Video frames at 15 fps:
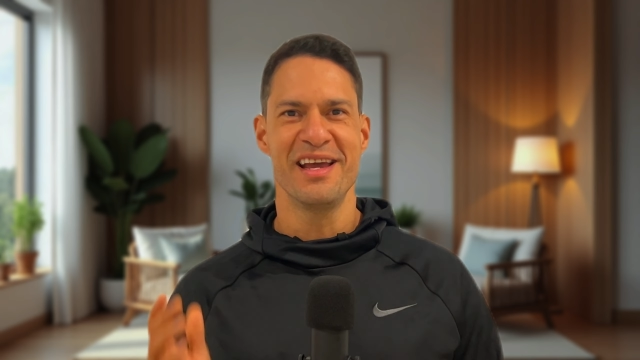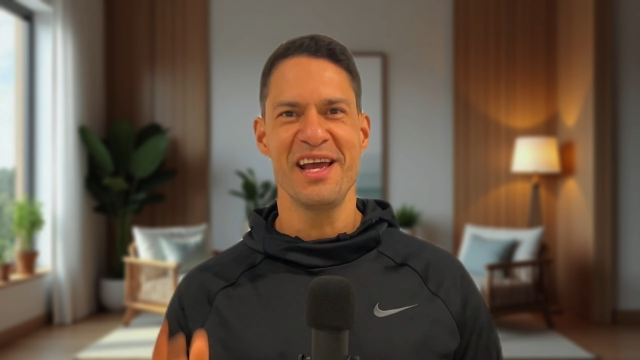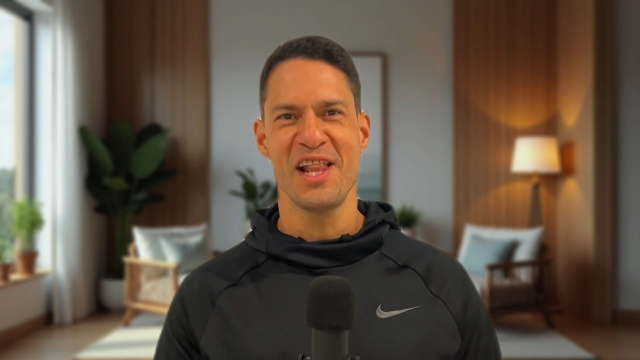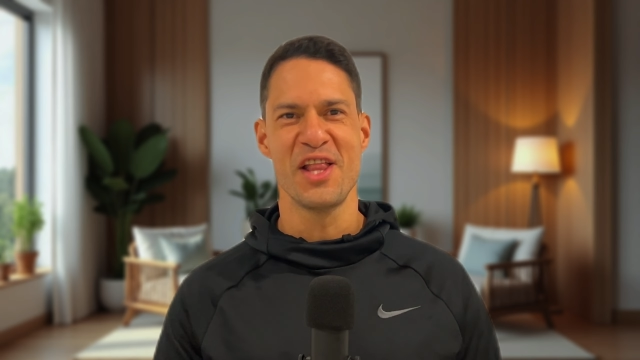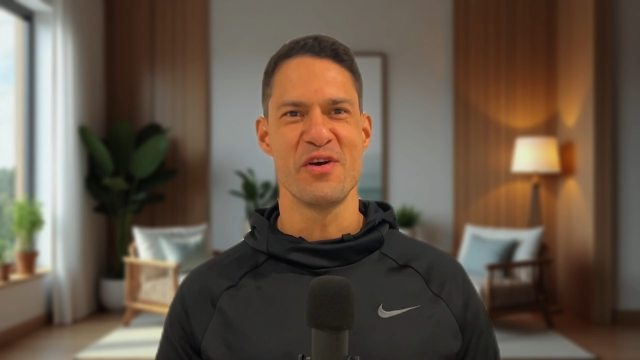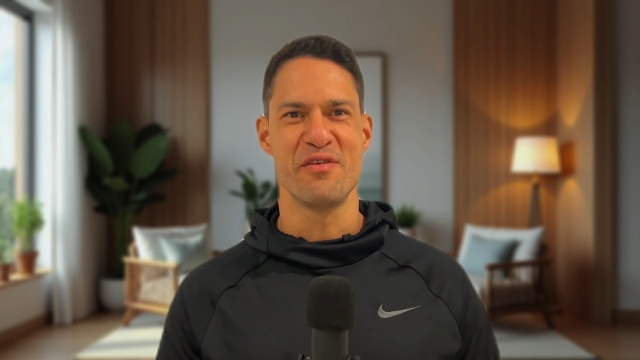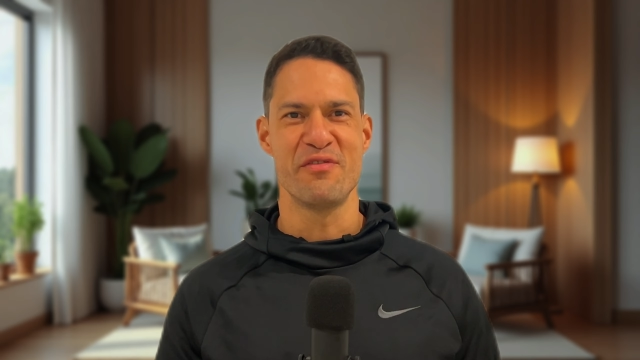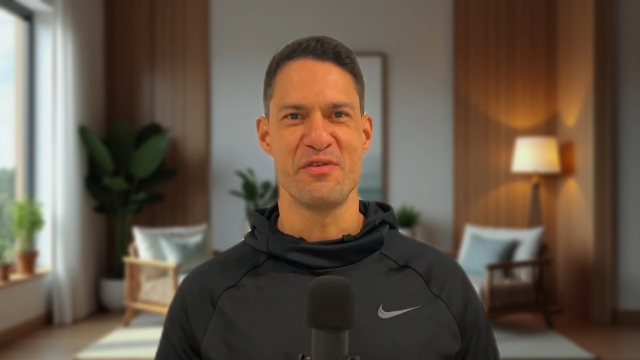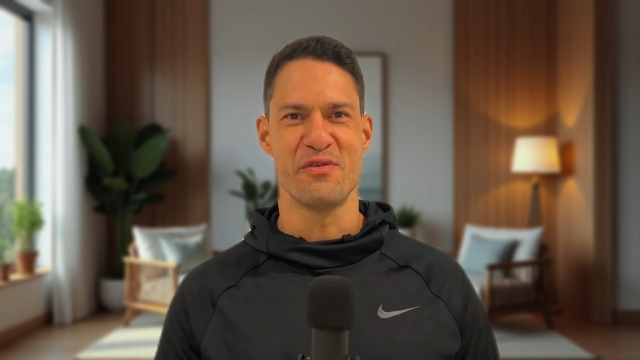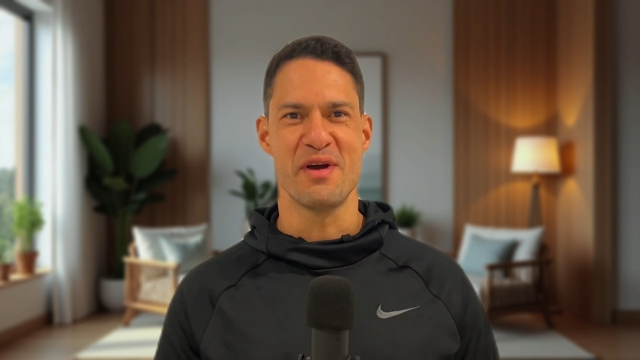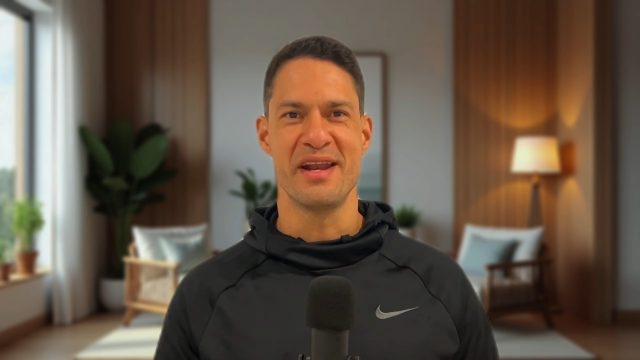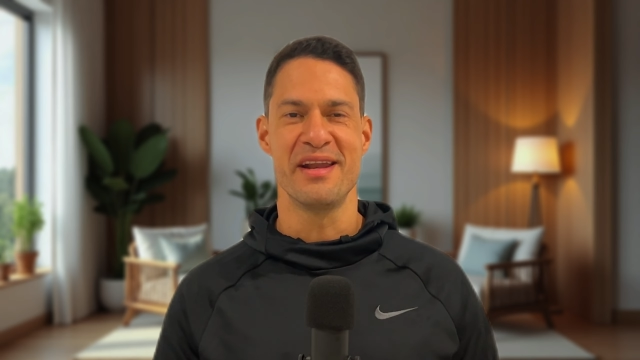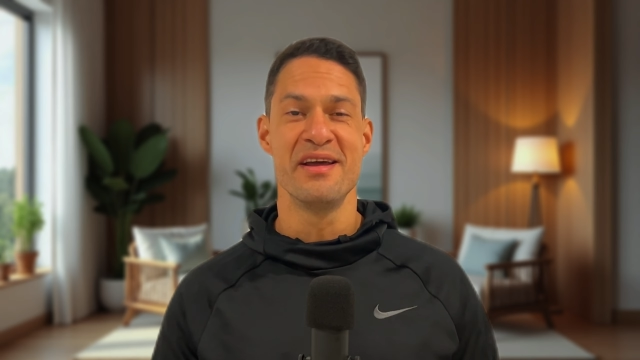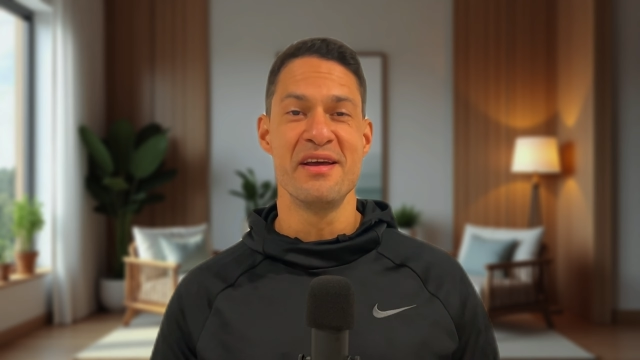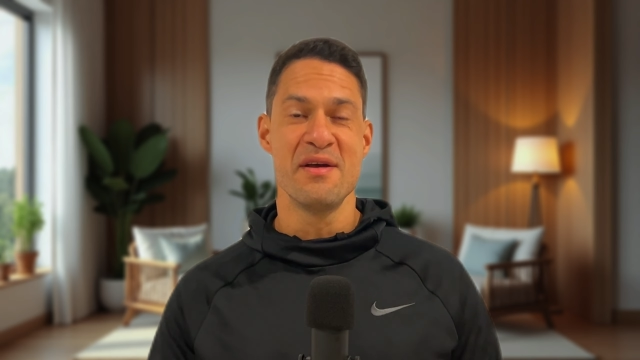Hello
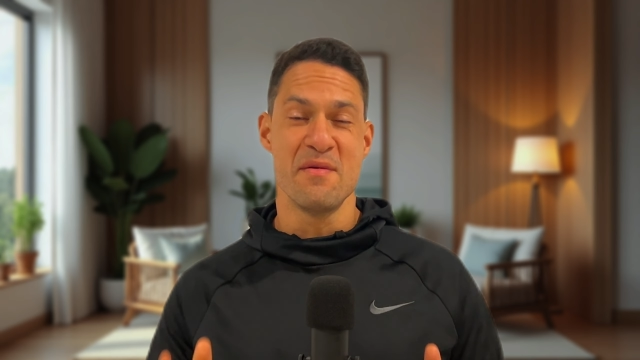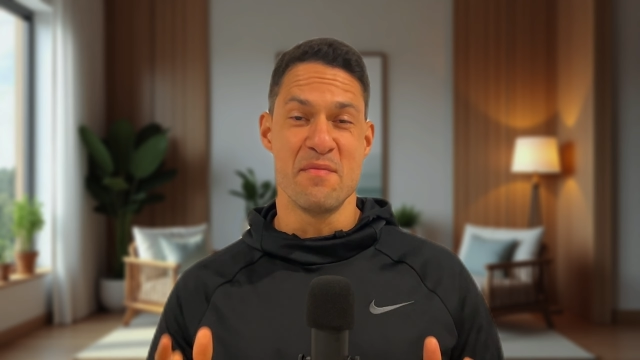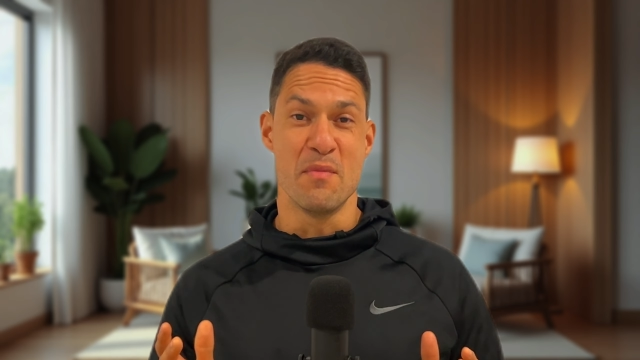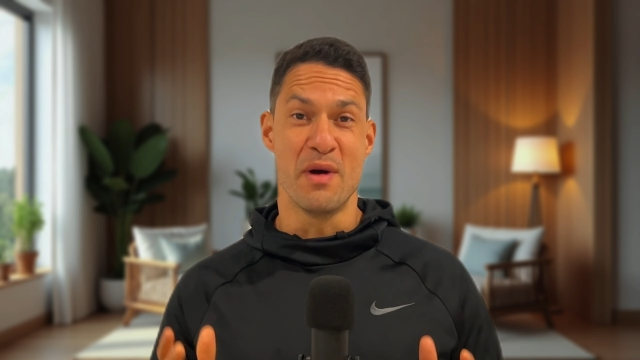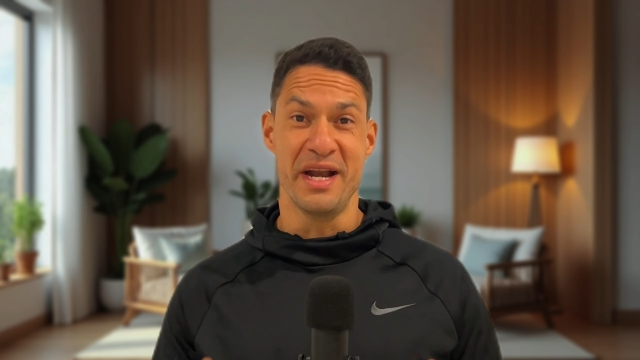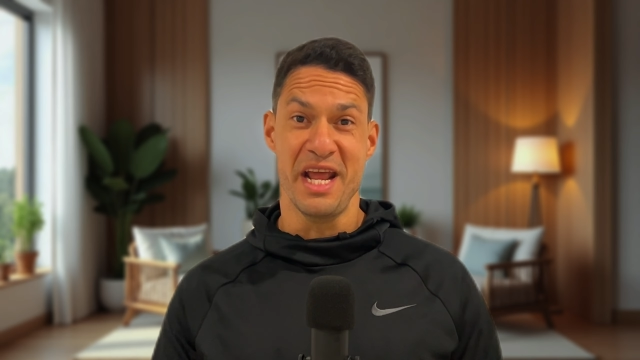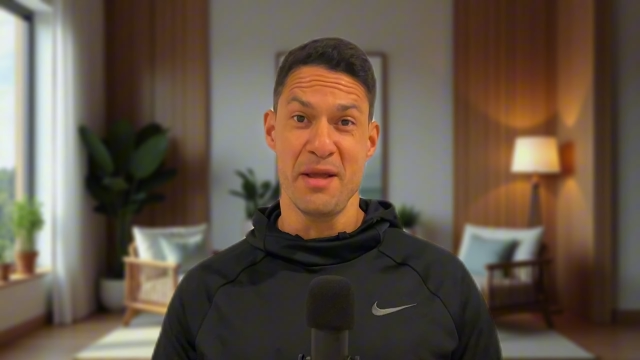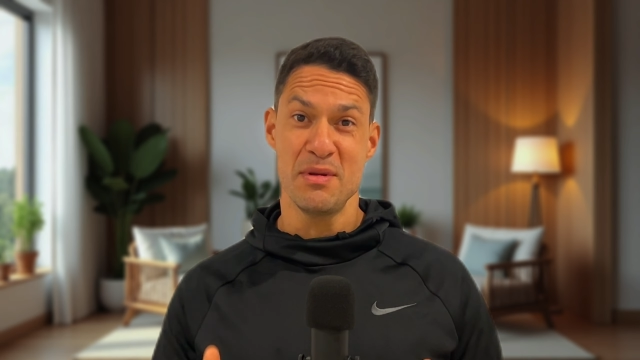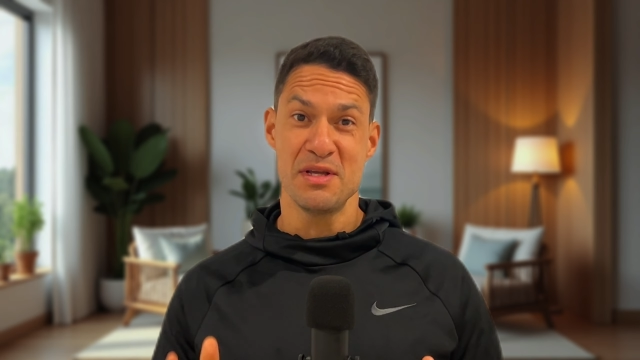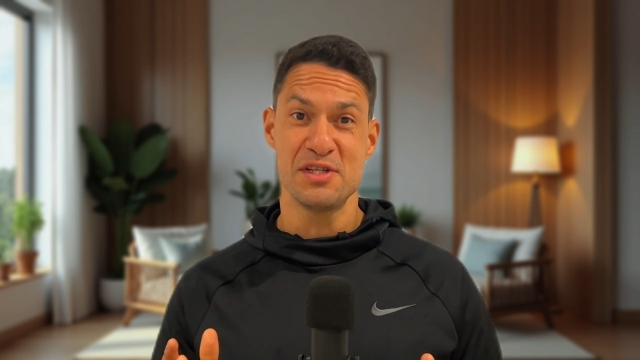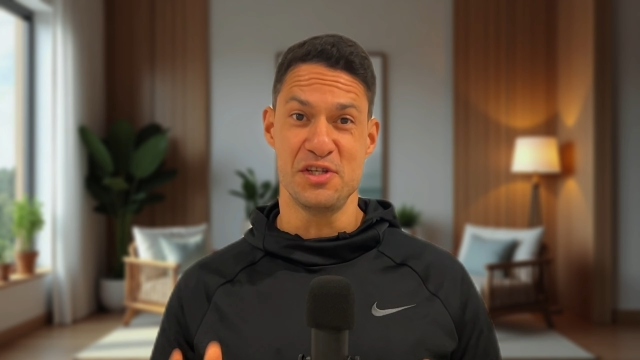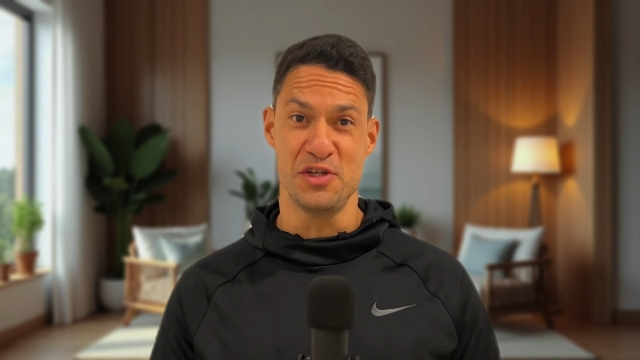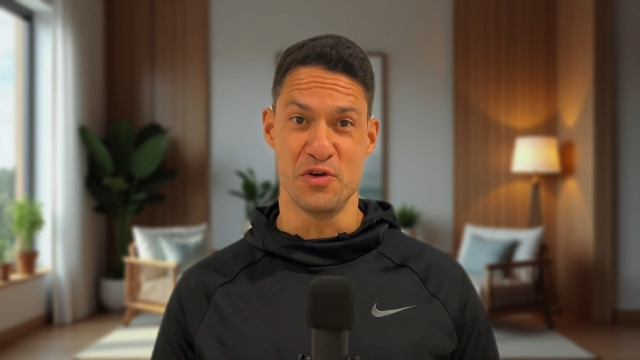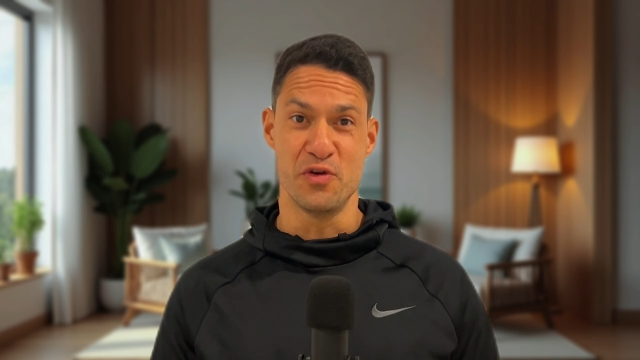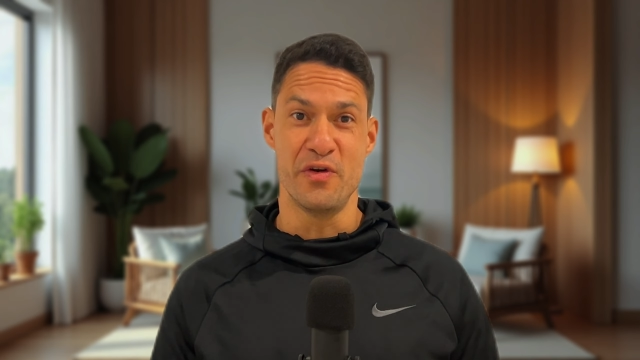everyone, my name
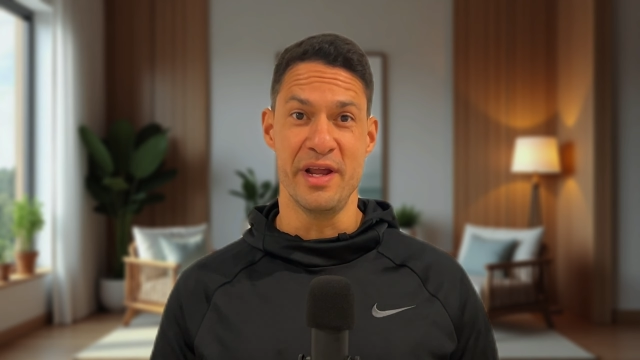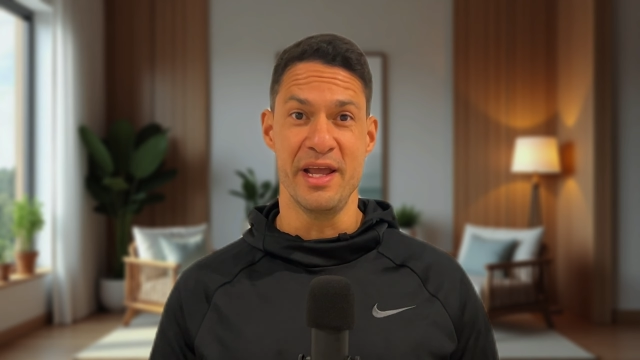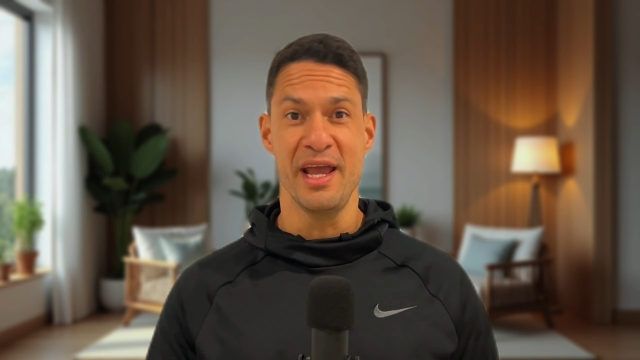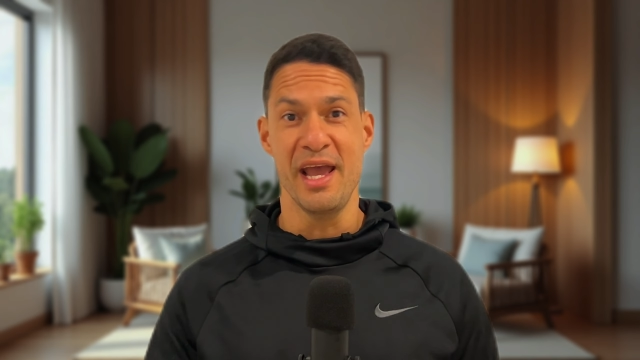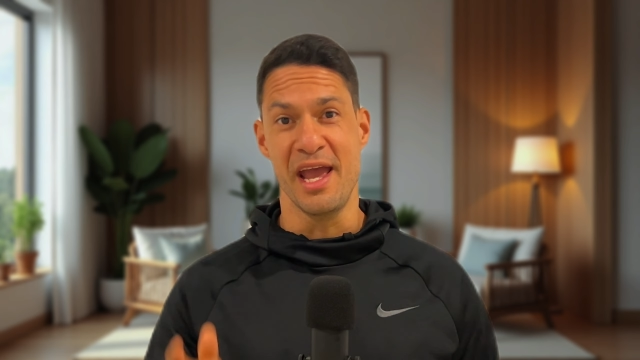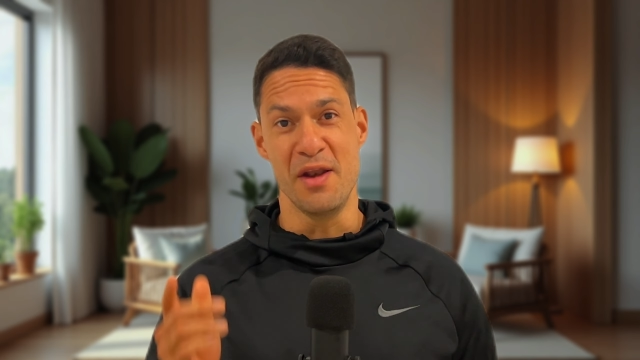is Yuri